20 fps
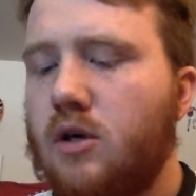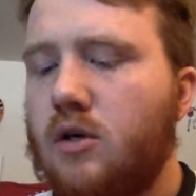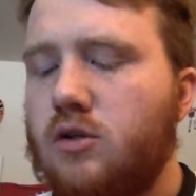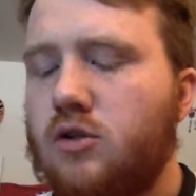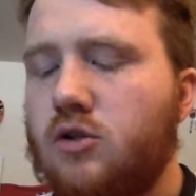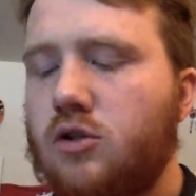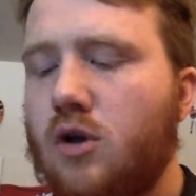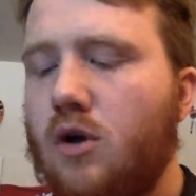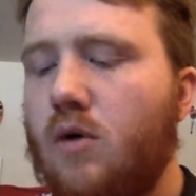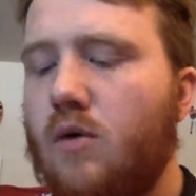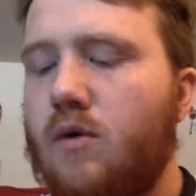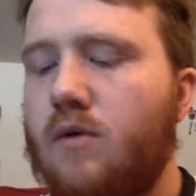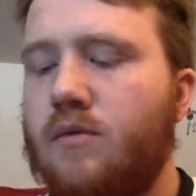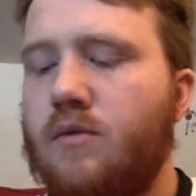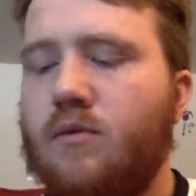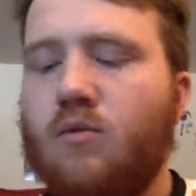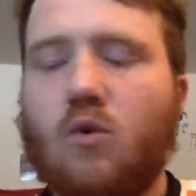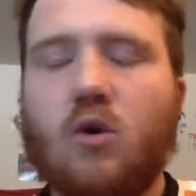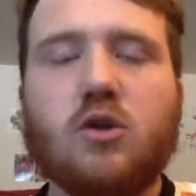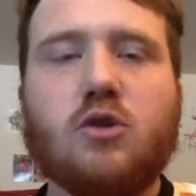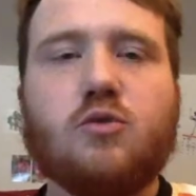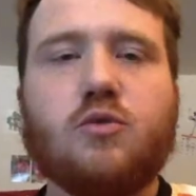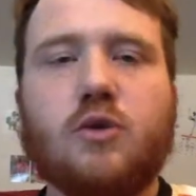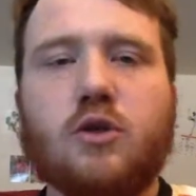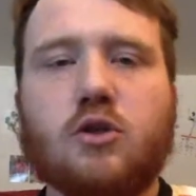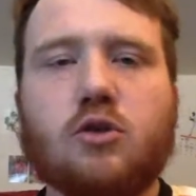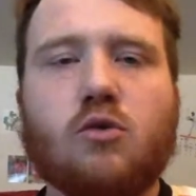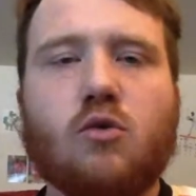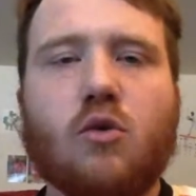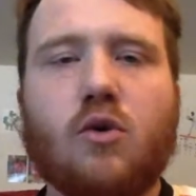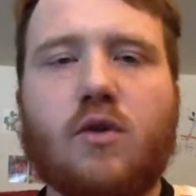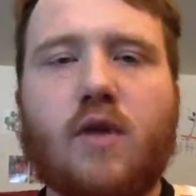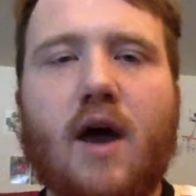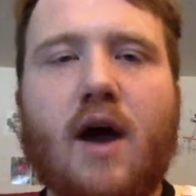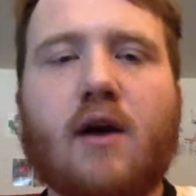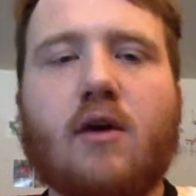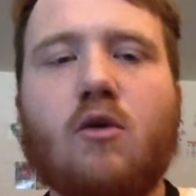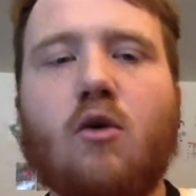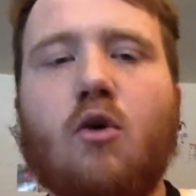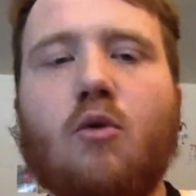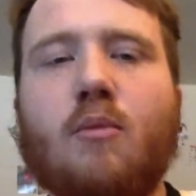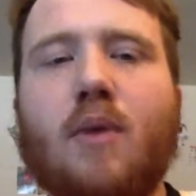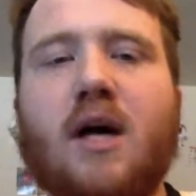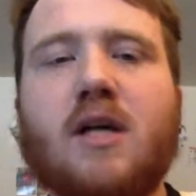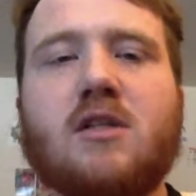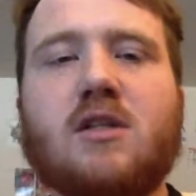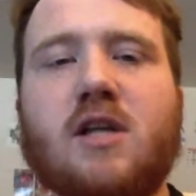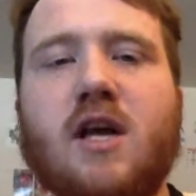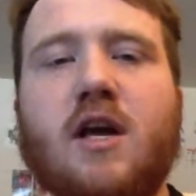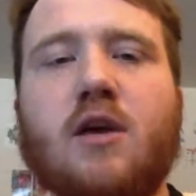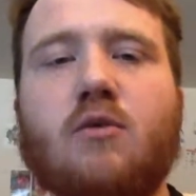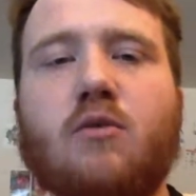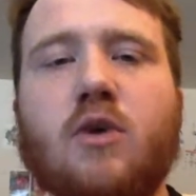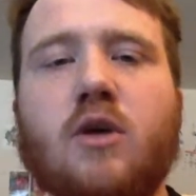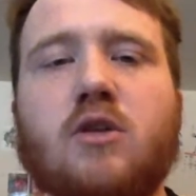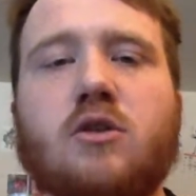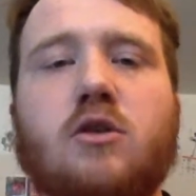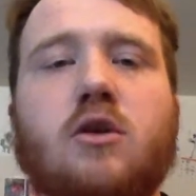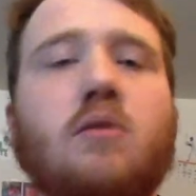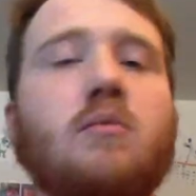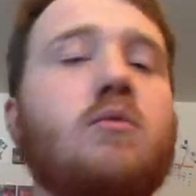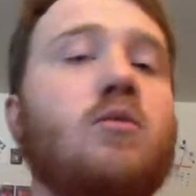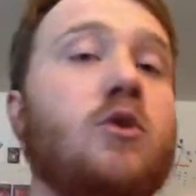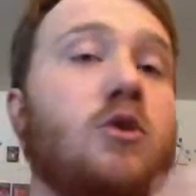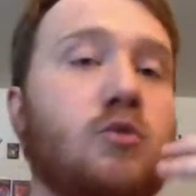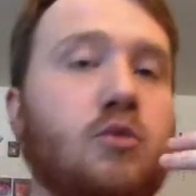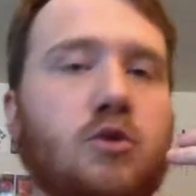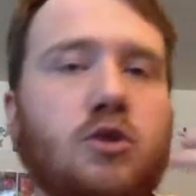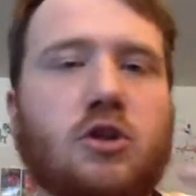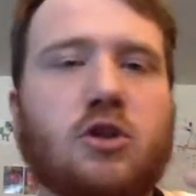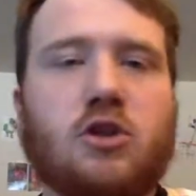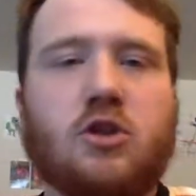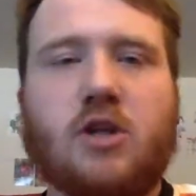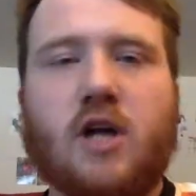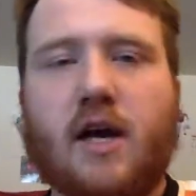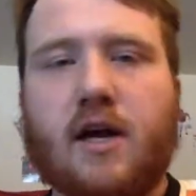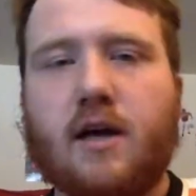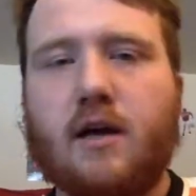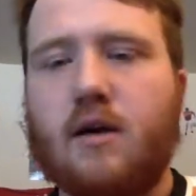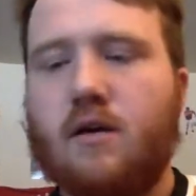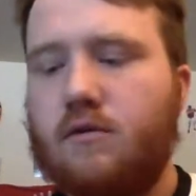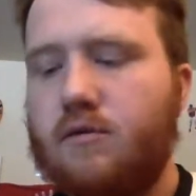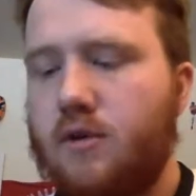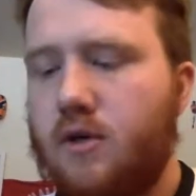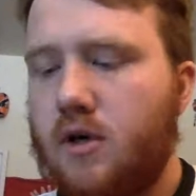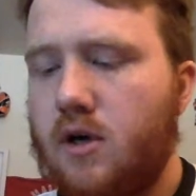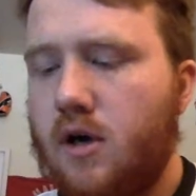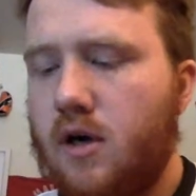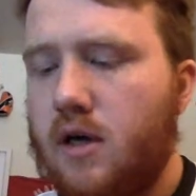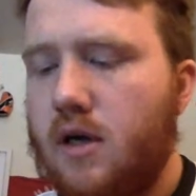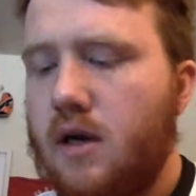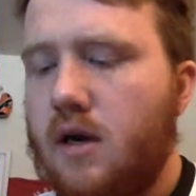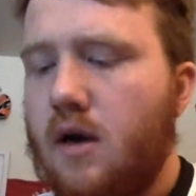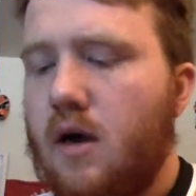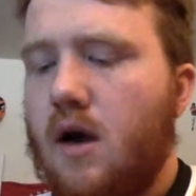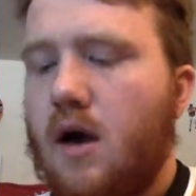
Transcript: So once we scored that goal by Zade Wisdom, which was his second of the night,